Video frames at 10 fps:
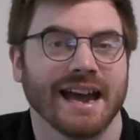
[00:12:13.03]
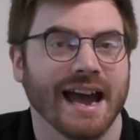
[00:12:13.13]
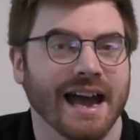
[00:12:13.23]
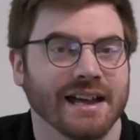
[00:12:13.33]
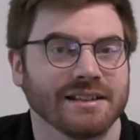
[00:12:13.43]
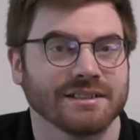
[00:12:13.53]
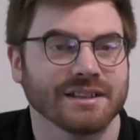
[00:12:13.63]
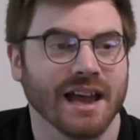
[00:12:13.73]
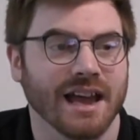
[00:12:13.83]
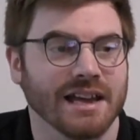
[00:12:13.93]
And
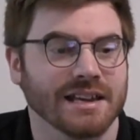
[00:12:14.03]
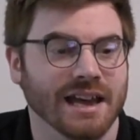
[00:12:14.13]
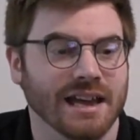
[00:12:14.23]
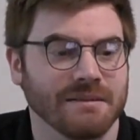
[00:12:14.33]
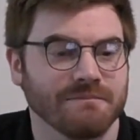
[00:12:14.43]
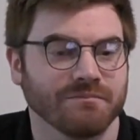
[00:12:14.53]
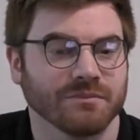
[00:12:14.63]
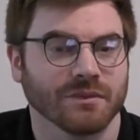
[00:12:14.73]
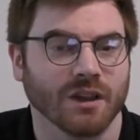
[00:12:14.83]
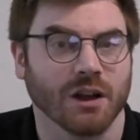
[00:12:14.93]
a game
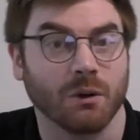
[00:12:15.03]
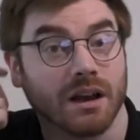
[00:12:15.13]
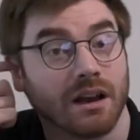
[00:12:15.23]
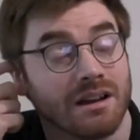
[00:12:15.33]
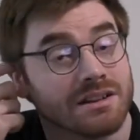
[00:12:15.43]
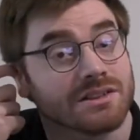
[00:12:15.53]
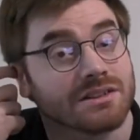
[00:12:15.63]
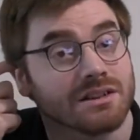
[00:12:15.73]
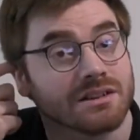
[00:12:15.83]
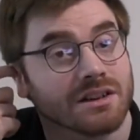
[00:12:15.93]
I quite liked
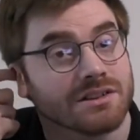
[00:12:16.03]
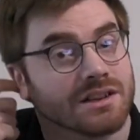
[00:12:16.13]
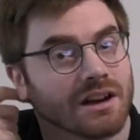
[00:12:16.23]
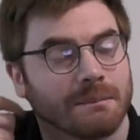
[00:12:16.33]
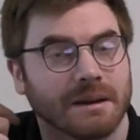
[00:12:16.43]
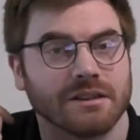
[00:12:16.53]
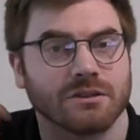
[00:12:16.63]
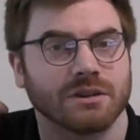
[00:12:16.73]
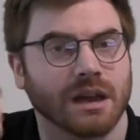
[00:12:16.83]
that Kirsty and I played through,